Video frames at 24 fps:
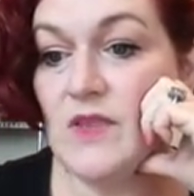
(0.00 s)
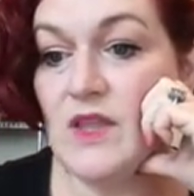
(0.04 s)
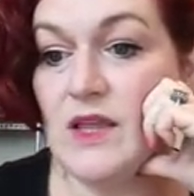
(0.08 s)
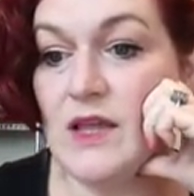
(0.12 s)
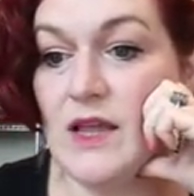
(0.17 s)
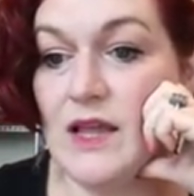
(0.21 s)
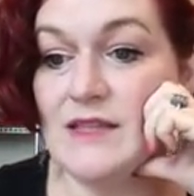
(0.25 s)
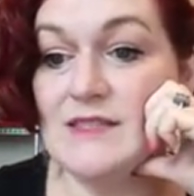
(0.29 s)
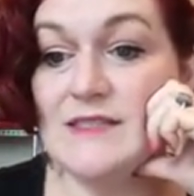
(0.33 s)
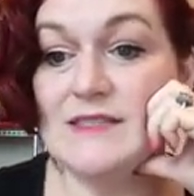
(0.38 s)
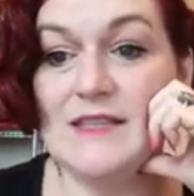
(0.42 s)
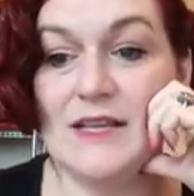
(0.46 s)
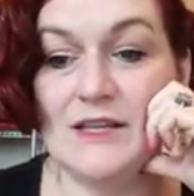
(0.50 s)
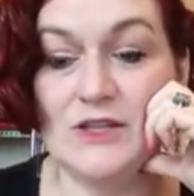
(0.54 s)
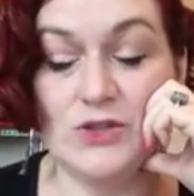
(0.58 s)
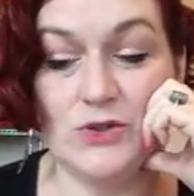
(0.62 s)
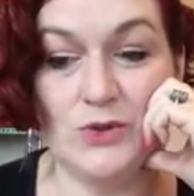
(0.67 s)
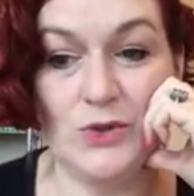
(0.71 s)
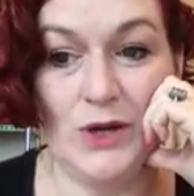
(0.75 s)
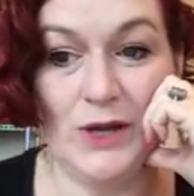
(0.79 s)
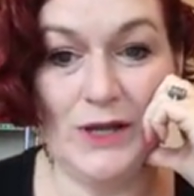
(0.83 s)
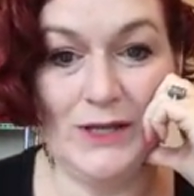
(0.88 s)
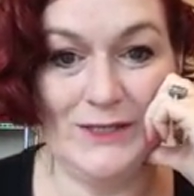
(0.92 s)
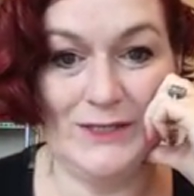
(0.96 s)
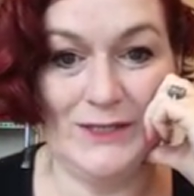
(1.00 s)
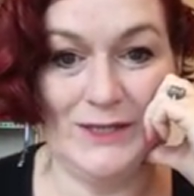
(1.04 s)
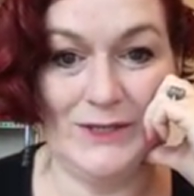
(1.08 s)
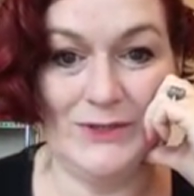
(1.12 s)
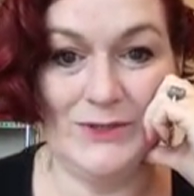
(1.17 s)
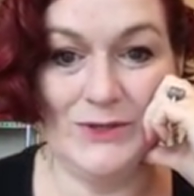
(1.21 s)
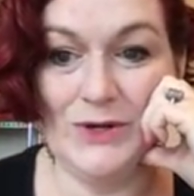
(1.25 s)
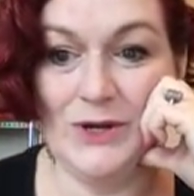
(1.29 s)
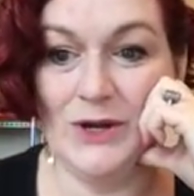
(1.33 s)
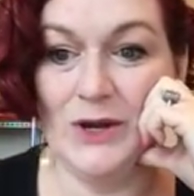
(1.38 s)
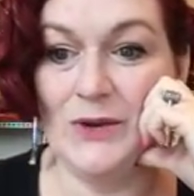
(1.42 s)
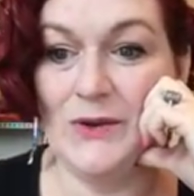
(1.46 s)
etc
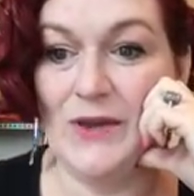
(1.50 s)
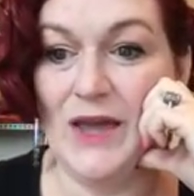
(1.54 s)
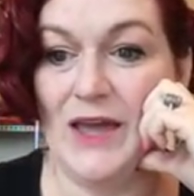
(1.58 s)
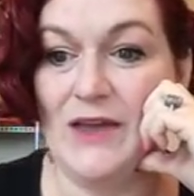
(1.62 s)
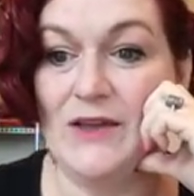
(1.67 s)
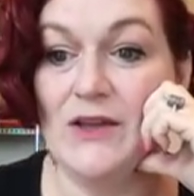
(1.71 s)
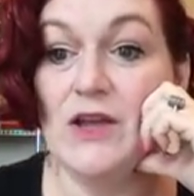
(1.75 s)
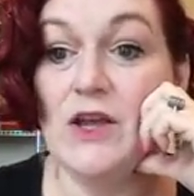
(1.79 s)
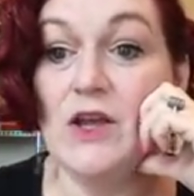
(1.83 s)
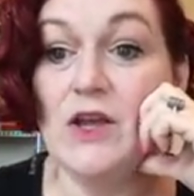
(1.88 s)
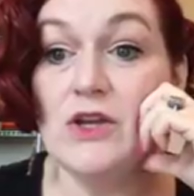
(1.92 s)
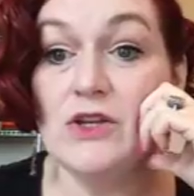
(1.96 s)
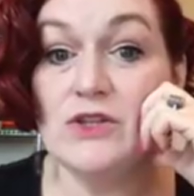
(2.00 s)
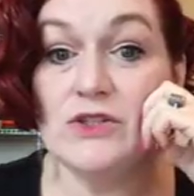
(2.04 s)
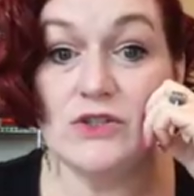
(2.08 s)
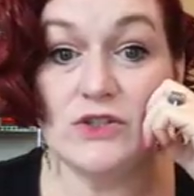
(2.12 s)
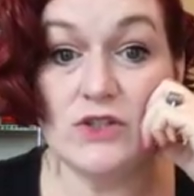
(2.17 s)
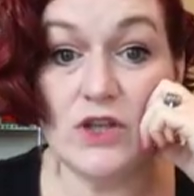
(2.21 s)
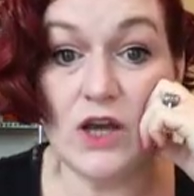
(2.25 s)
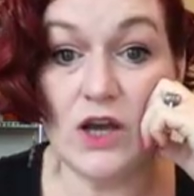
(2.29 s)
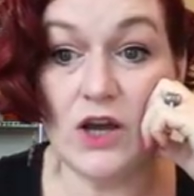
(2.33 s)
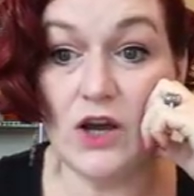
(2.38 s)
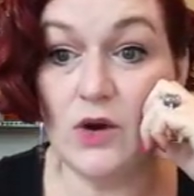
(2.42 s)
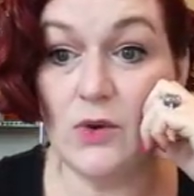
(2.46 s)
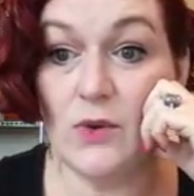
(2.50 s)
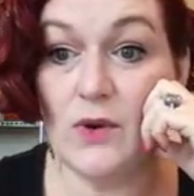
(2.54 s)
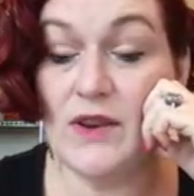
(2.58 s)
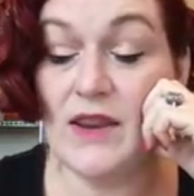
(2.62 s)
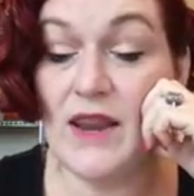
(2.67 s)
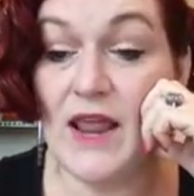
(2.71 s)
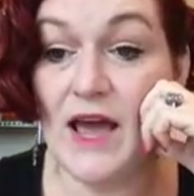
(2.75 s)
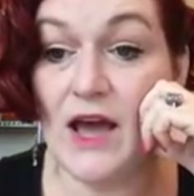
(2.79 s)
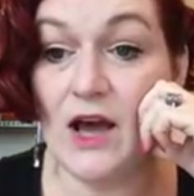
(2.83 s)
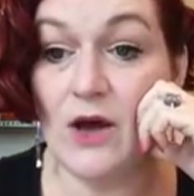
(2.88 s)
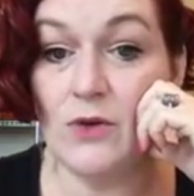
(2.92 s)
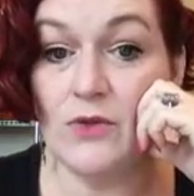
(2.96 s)
etc okay so
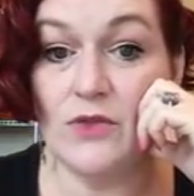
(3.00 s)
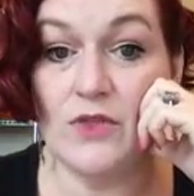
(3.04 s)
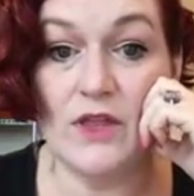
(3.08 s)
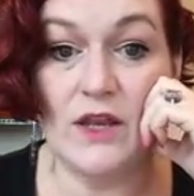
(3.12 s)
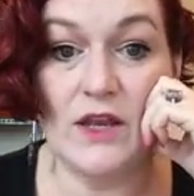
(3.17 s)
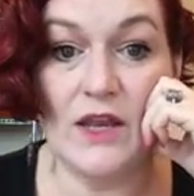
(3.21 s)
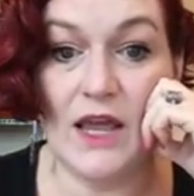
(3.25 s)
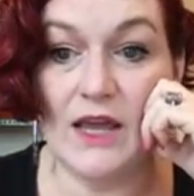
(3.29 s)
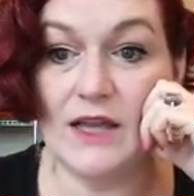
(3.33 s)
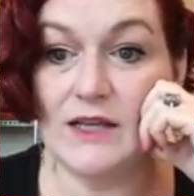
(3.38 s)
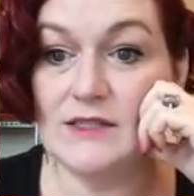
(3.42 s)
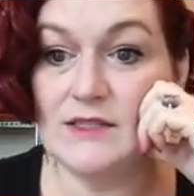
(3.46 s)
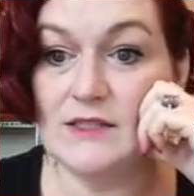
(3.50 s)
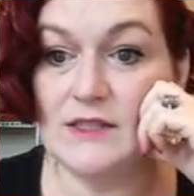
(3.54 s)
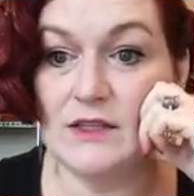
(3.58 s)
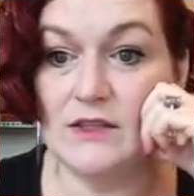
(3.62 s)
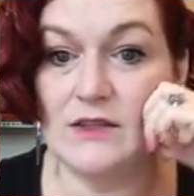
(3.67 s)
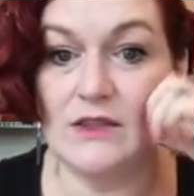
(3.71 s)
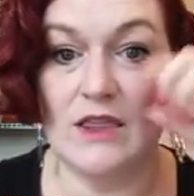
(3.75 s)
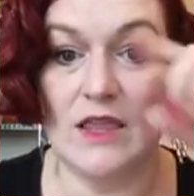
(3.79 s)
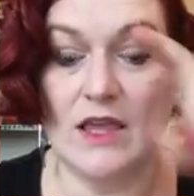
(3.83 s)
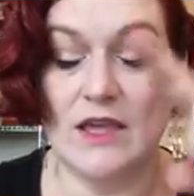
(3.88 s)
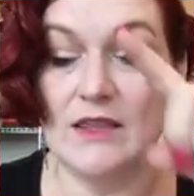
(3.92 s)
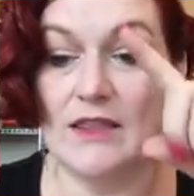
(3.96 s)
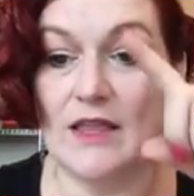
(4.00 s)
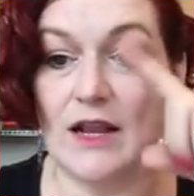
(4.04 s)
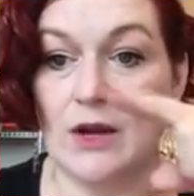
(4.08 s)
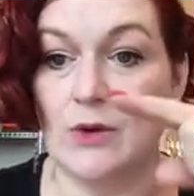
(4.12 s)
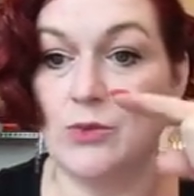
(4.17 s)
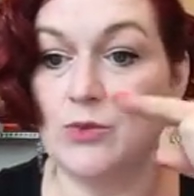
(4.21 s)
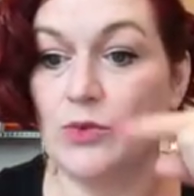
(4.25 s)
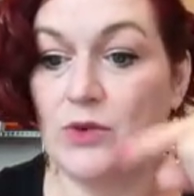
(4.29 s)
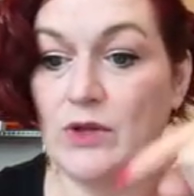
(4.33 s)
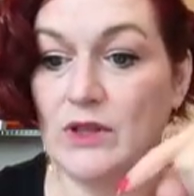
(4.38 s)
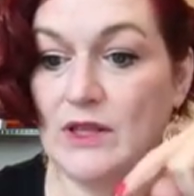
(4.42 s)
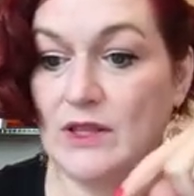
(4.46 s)
now the next thing that i
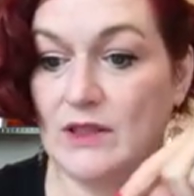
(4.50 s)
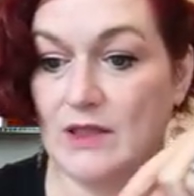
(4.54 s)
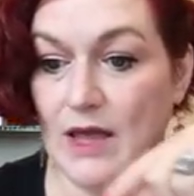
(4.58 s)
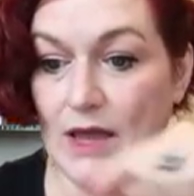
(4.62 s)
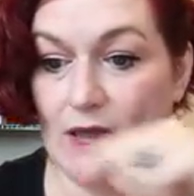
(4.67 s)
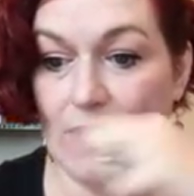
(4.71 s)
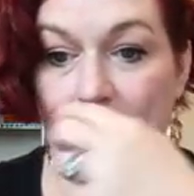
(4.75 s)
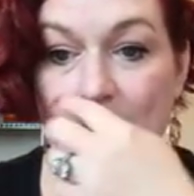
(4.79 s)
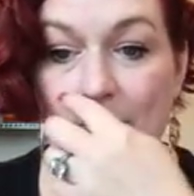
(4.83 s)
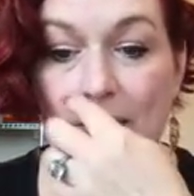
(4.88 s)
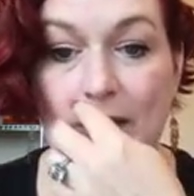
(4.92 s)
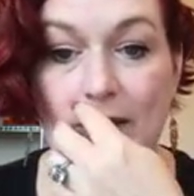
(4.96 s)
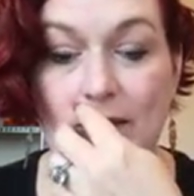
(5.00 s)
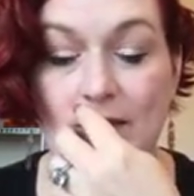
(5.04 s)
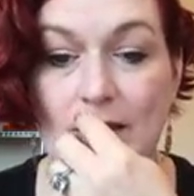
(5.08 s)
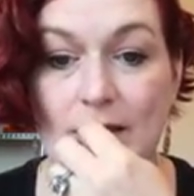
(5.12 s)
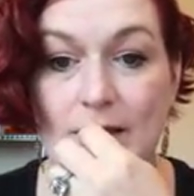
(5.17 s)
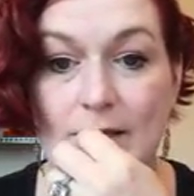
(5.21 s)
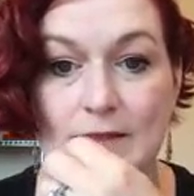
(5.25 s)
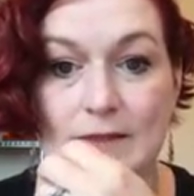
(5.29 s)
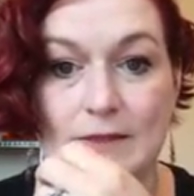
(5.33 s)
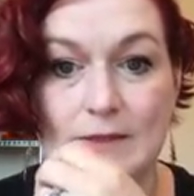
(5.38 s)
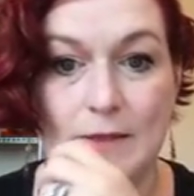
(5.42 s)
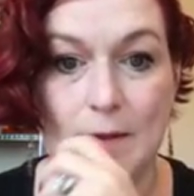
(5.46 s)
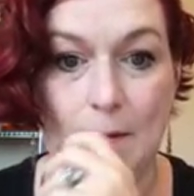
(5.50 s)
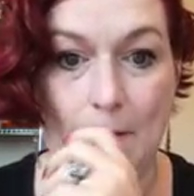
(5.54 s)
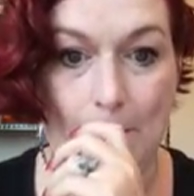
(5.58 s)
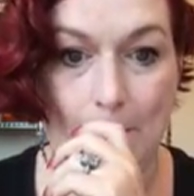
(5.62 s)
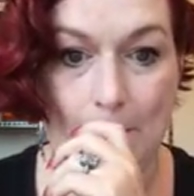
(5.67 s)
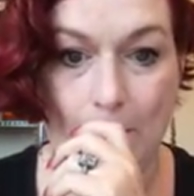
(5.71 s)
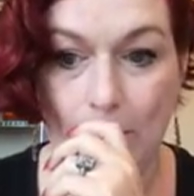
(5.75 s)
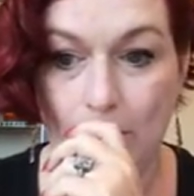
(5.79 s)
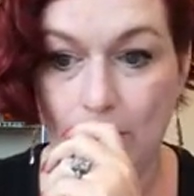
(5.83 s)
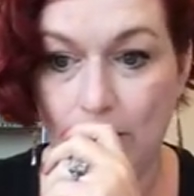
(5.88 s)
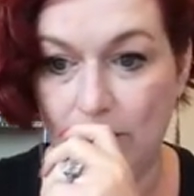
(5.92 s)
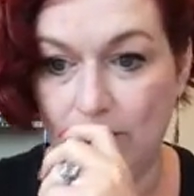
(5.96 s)
really like about this
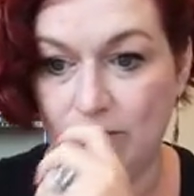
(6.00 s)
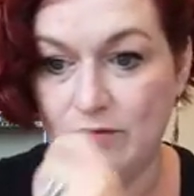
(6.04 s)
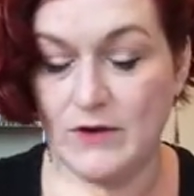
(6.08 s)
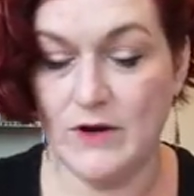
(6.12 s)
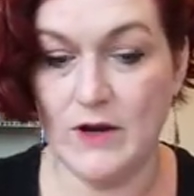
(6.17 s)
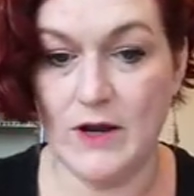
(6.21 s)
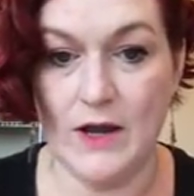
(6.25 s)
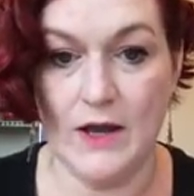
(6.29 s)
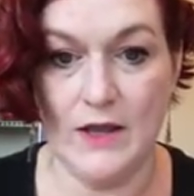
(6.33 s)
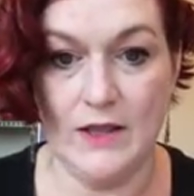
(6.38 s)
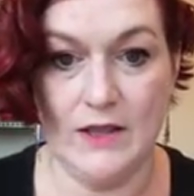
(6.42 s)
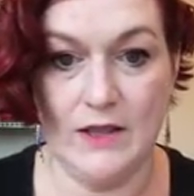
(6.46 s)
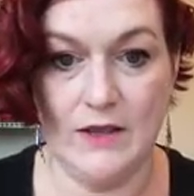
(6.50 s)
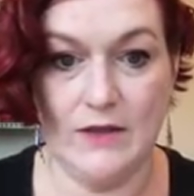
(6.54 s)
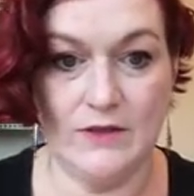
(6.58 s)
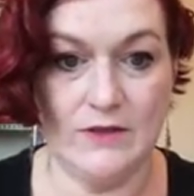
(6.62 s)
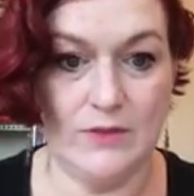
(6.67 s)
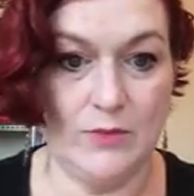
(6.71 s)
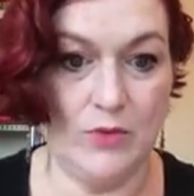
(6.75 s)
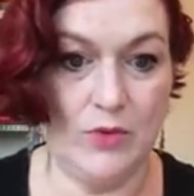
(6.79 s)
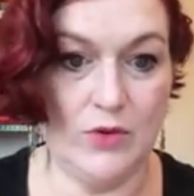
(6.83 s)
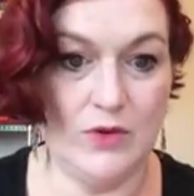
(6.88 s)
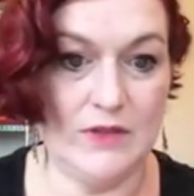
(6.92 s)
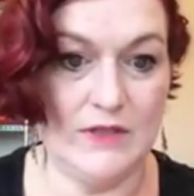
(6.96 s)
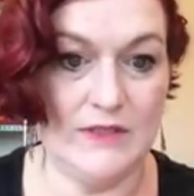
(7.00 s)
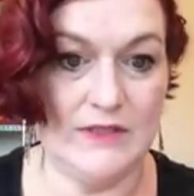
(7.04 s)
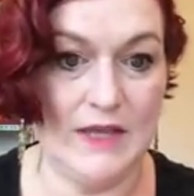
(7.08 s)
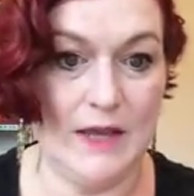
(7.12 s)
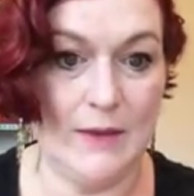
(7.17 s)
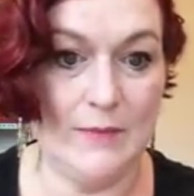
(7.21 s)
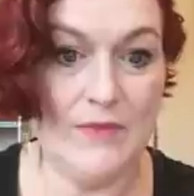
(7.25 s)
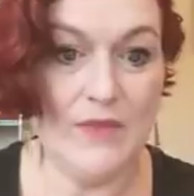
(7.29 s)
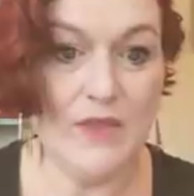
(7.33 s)
oh i forgot to pull this up